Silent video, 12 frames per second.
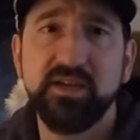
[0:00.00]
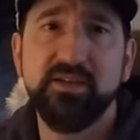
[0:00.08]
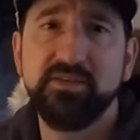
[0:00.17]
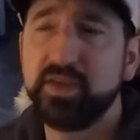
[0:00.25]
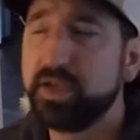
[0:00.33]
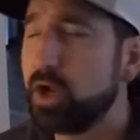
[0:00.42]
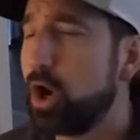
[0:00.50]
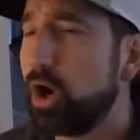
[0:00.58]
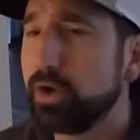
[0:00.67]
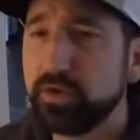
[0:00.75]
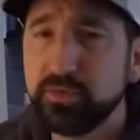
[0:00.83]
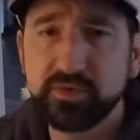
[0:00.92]
is like
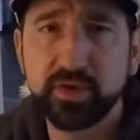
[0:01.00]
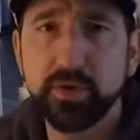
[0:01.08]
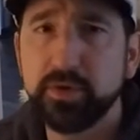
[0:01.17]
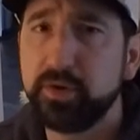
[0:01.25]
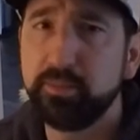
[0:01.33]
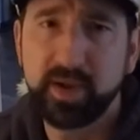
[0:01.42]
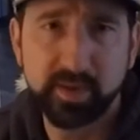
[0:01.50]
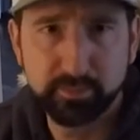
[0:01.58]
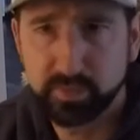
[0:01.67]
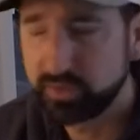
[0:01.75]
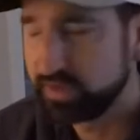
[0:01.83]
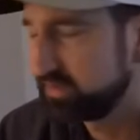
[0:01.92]
AutoZone or Pep
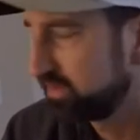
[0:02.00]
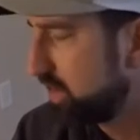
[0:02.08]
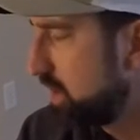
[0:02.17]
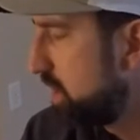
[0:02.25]
Boys,